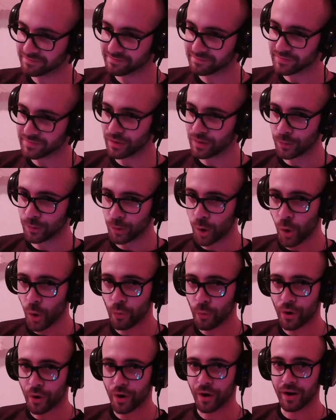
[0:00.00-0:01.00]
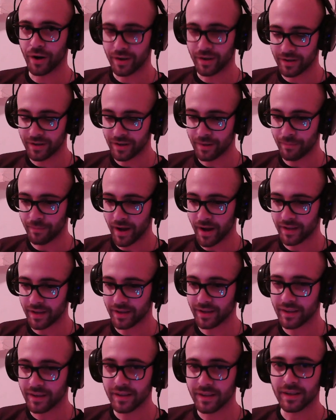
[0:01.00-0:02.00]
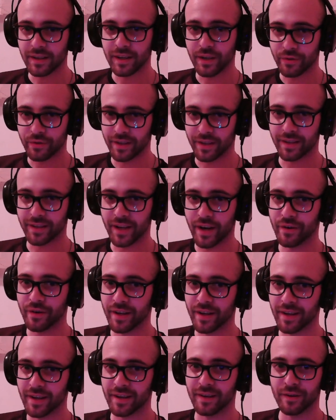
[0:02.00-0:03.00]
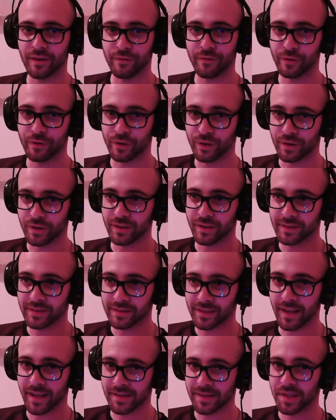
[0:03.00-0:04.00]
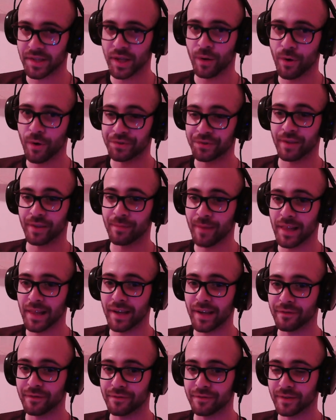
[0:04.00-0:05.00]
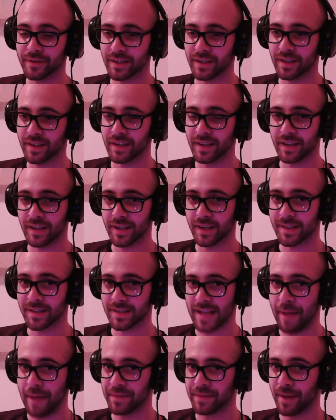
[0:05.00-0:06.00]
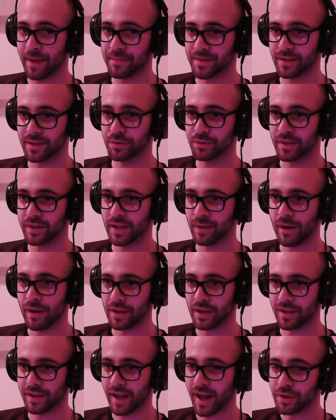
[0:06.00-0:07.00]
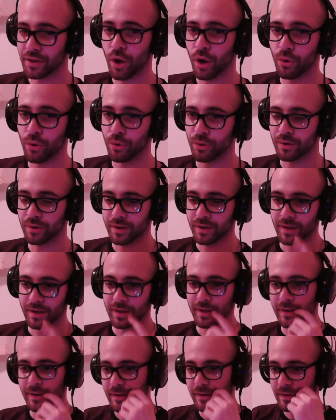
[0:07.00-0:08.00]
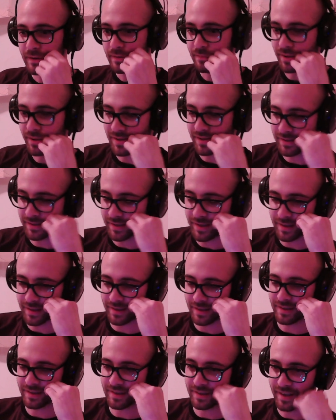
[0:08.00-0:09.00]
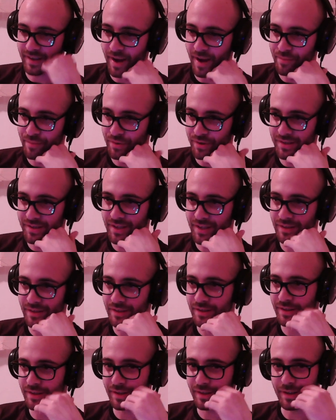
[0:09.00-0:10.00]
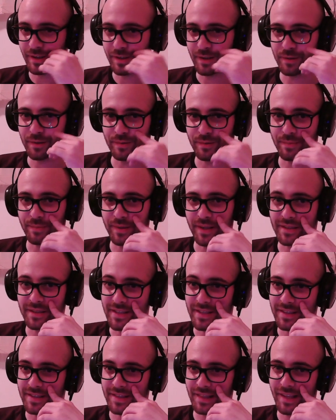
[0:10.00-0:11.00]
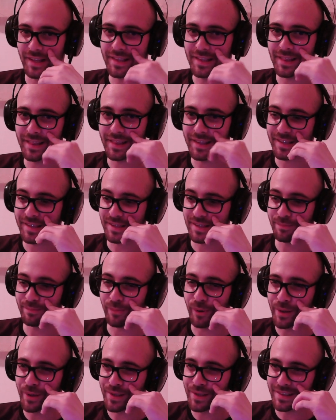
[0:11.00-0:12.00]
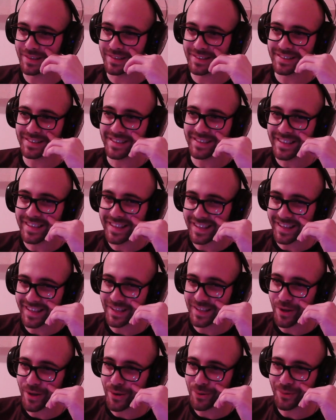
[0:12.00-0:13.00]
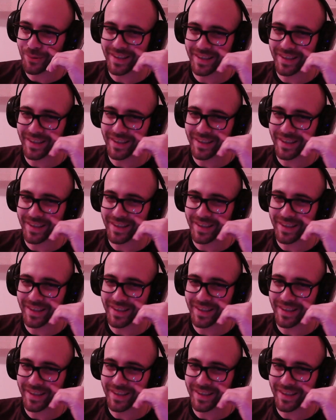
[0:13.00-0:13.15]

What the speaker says: lower my criteria for things that I want in my life. Sometimes I do think about it. I know. But still, I proceed to be that little spoiled kiddo.